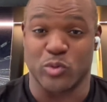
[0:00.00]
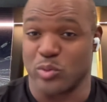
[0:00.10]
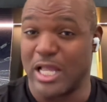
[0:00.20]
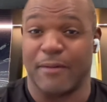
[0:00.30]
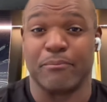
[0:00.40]
will
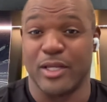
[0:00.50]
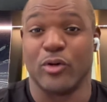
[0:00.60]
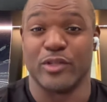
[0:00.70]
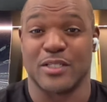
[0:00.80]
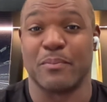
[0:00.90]
not be
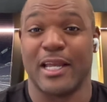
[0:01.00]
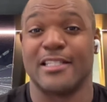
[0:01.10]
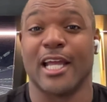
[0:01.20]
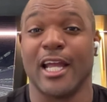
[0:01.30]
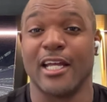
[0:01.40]
on this
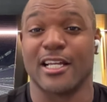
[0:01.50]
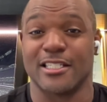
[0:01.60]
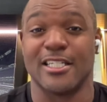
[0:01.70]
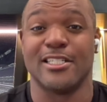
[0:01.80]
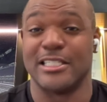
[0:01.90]
man's hand because
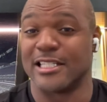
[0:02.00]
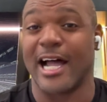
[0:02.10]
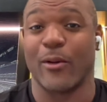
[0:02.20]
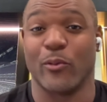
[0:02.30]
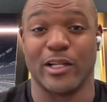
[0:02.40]
he does
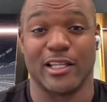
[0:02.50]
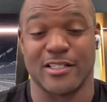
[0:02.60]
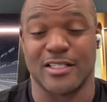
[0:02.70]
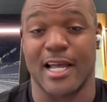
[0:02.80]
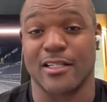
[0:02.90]
not want to get
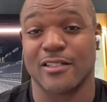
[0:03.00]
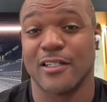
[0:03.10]
sacked.